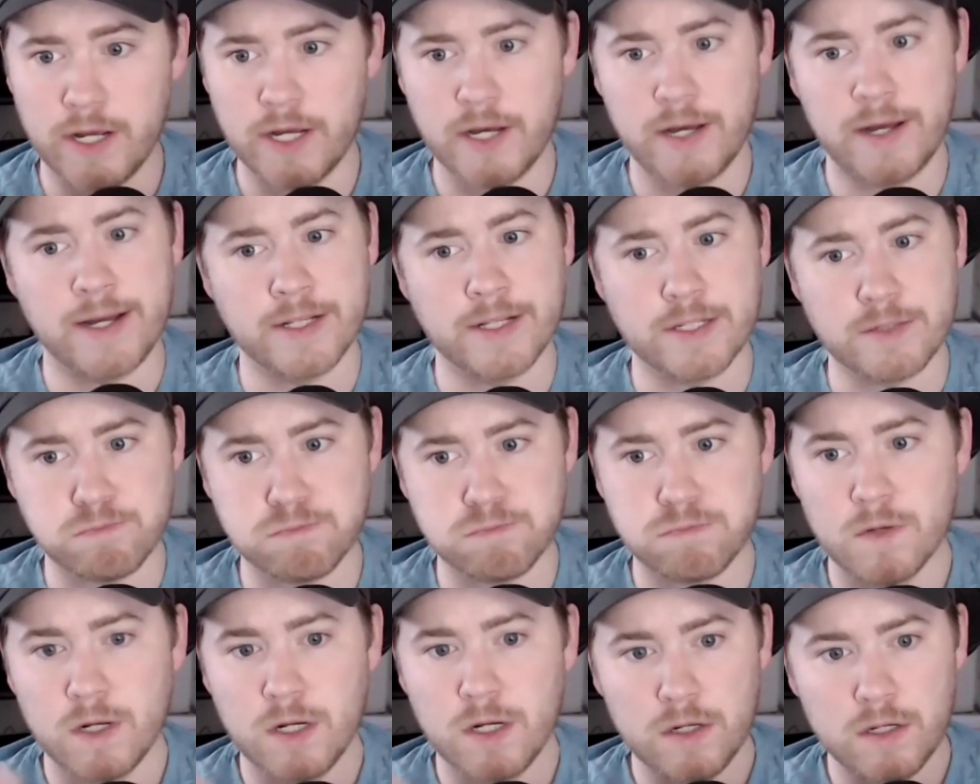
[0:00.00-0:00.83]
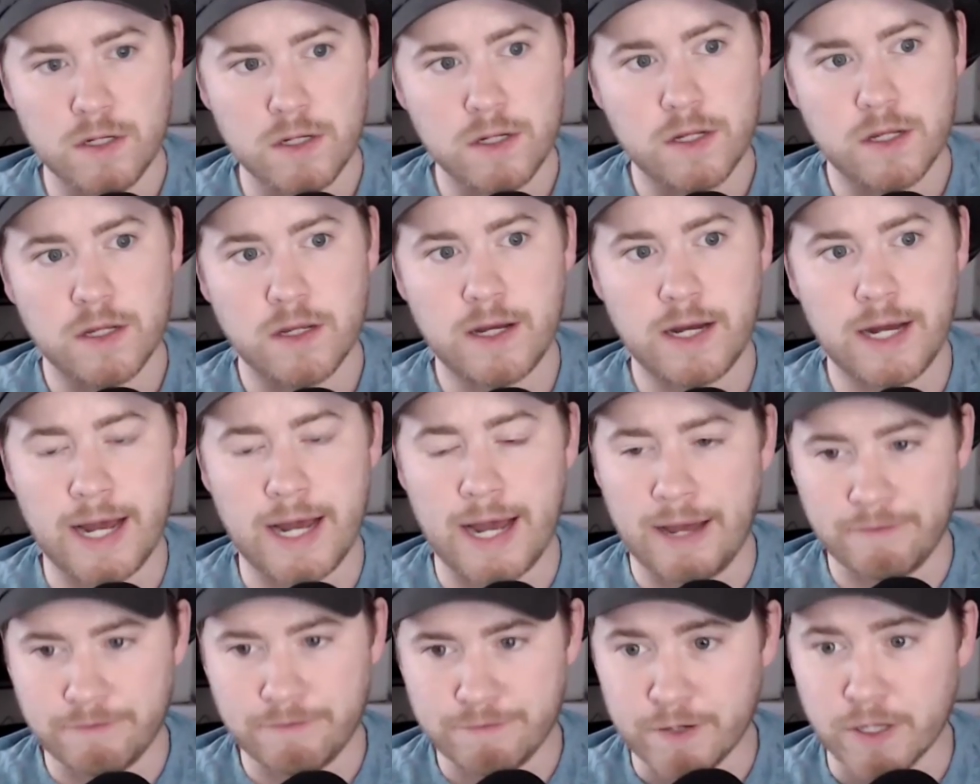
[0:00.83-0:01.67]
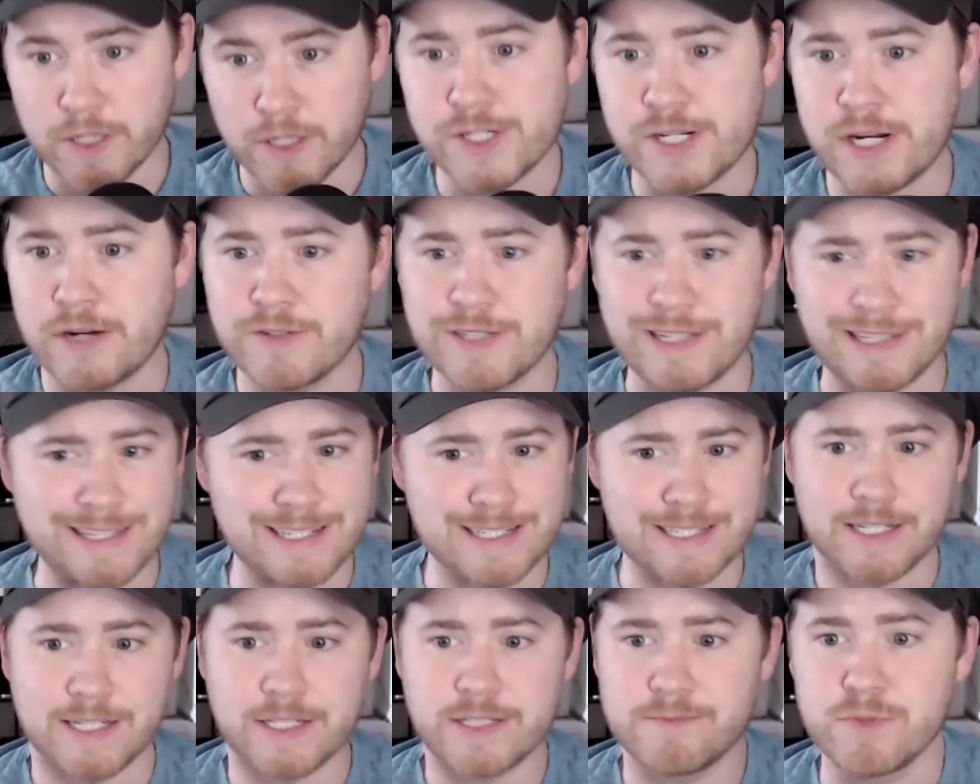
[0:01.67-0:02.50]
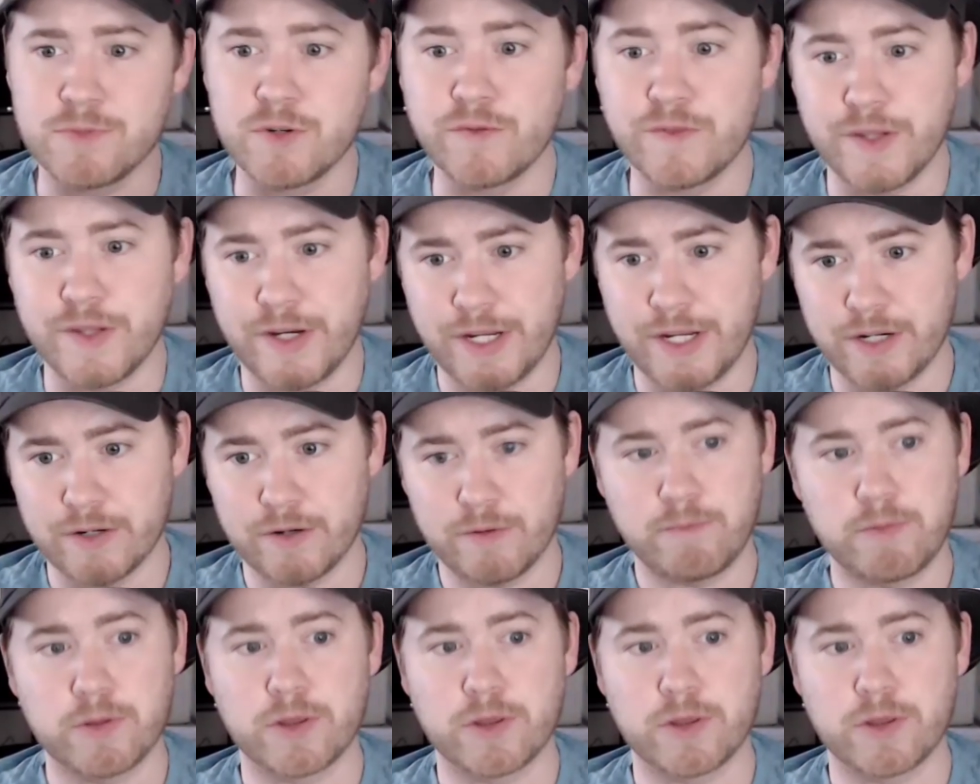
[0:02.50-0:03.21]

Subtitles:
It's at first I was like, this doesn't move the needle,